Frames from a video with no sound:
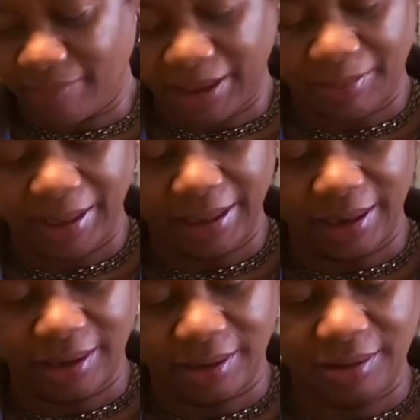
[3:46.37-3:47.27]
My
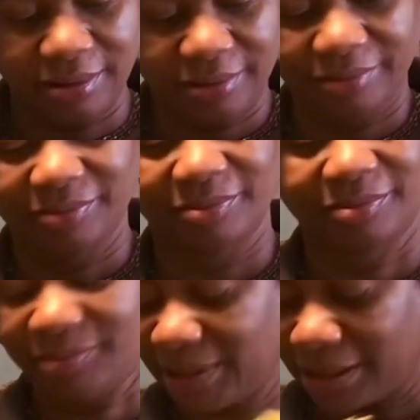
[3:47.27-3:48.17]
banana,
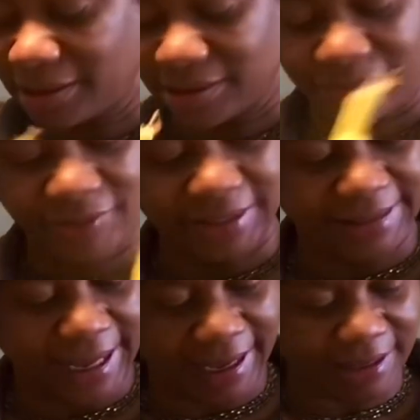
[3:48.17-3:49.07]
because of the
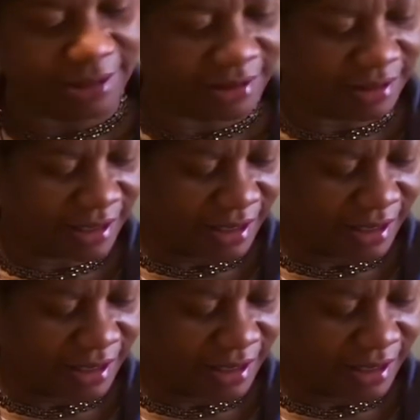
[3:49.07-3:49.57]
size